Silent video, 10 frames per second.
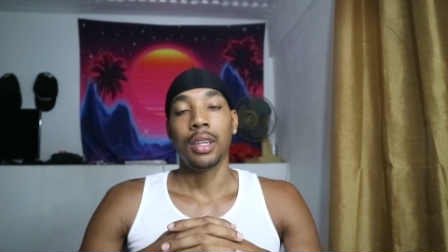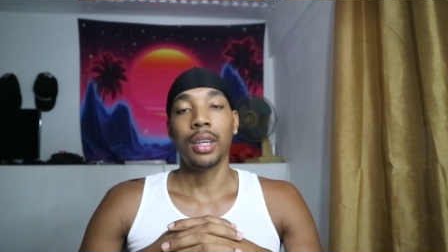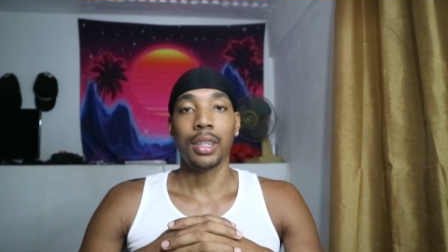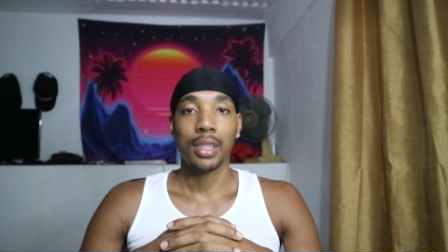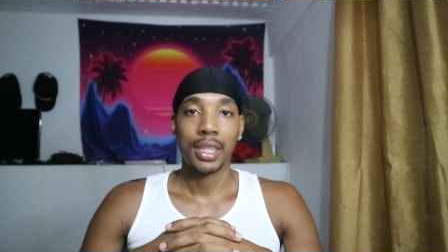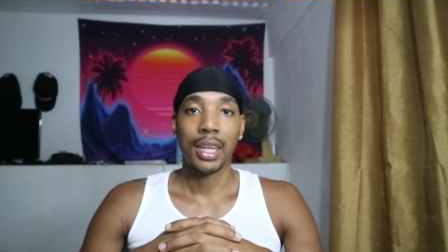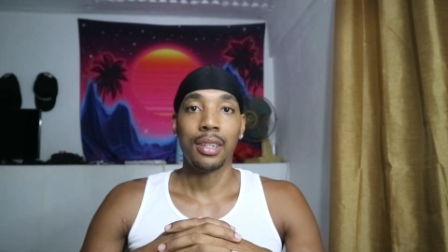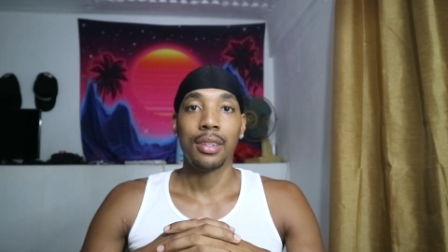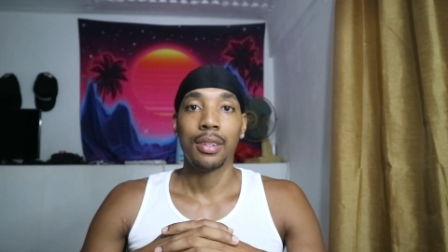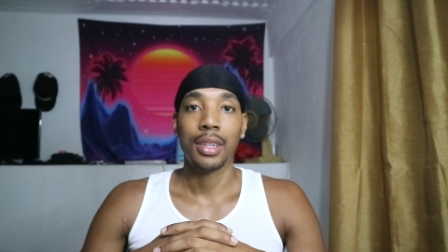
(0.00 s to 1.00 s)
You
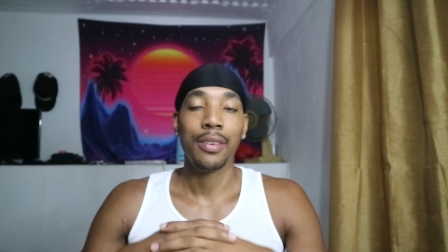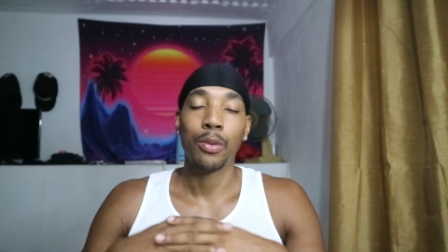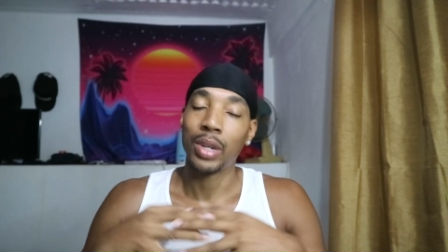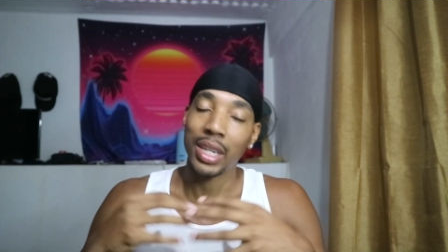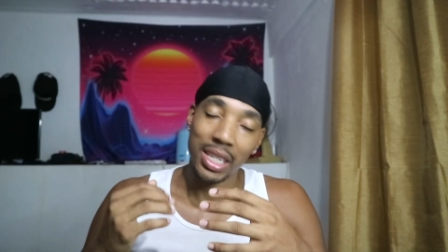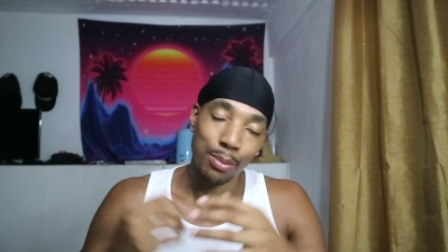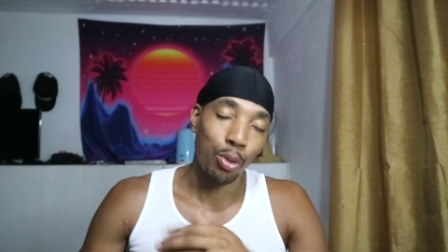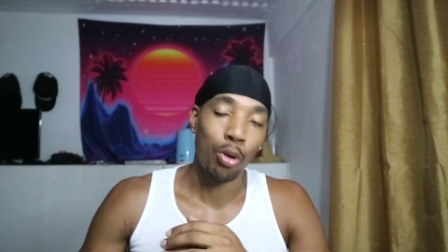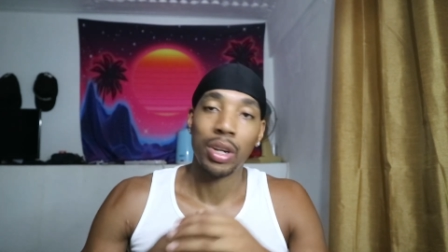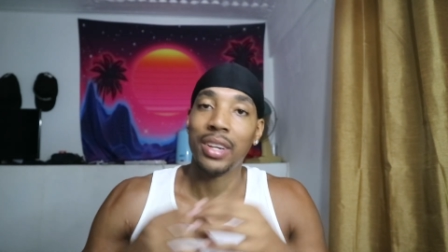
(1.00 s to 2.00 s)
understand? Even when it gets
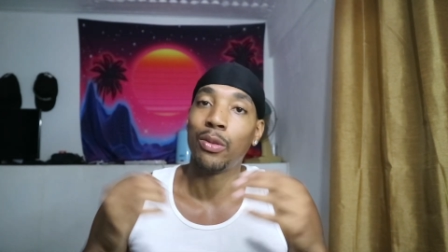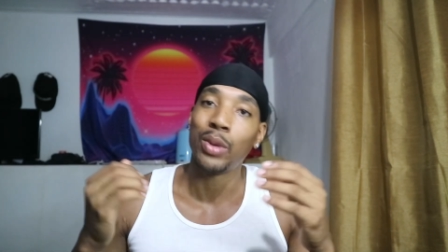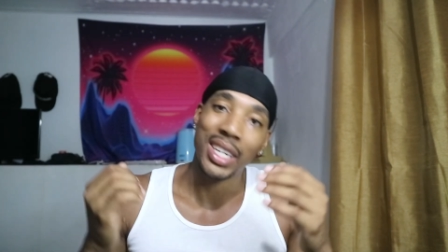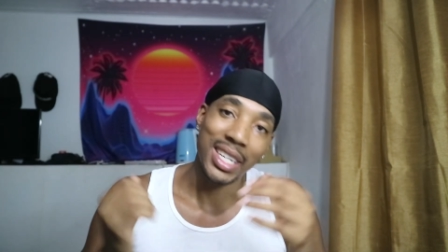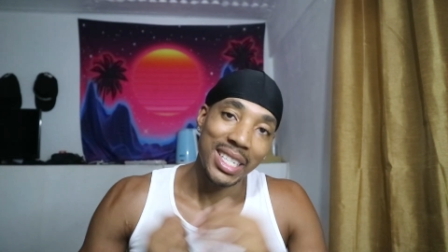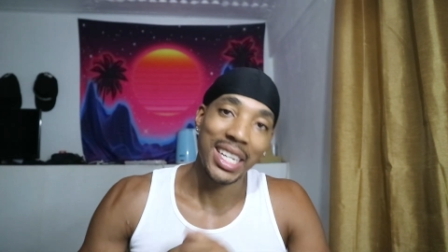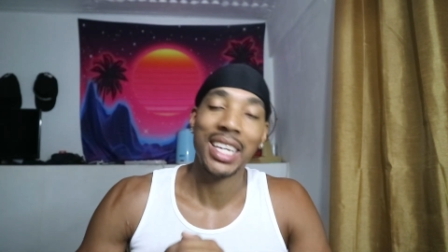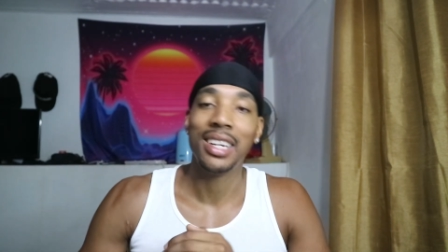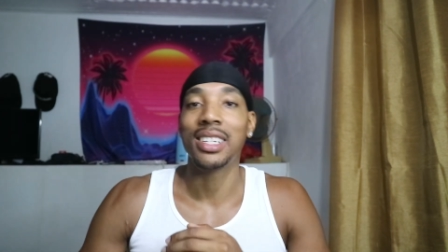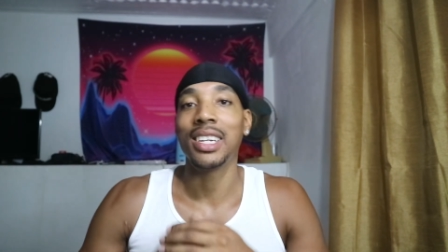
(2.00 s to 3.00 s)
boring, even when it gets
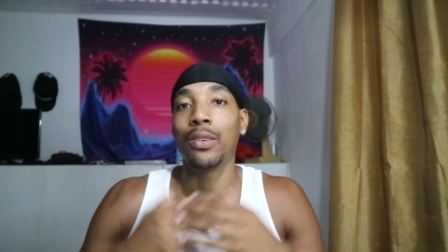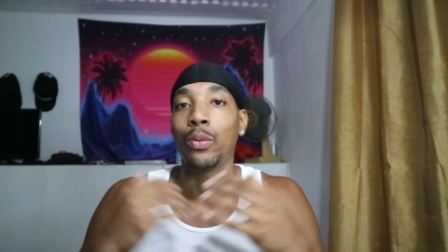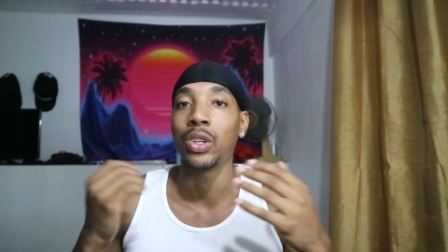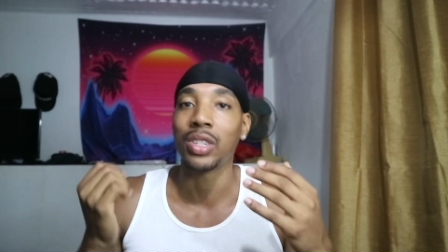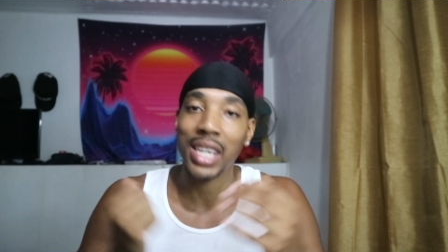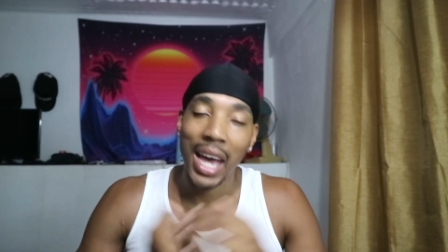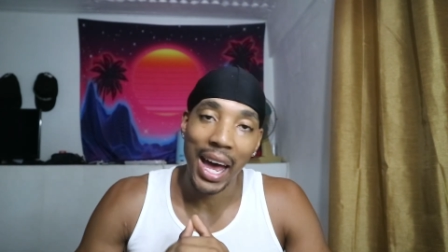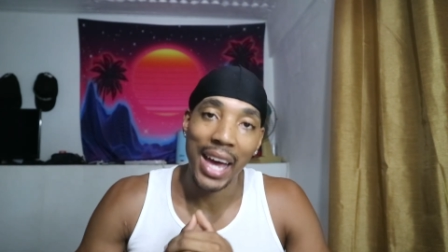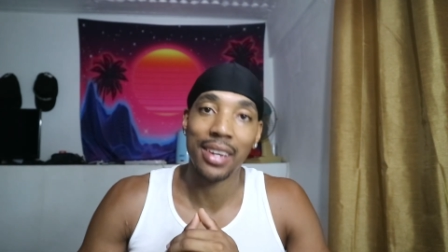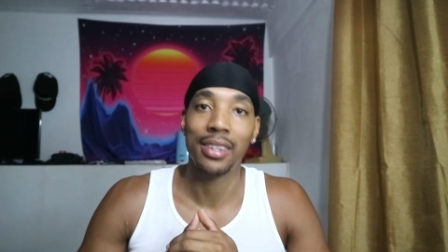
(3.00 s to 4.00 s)
tedious, even when you're
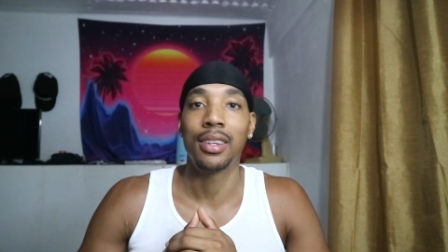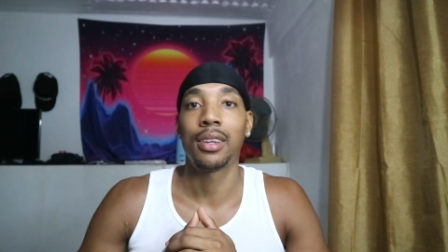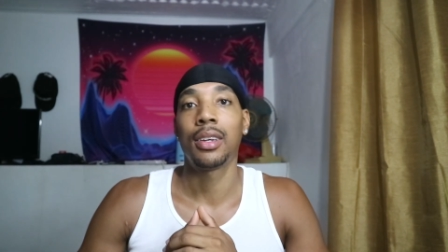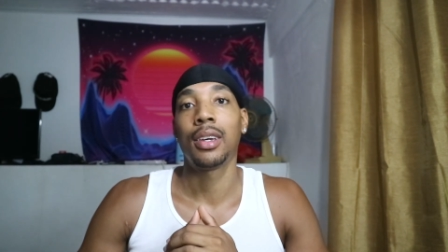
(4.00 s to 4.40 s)
tired,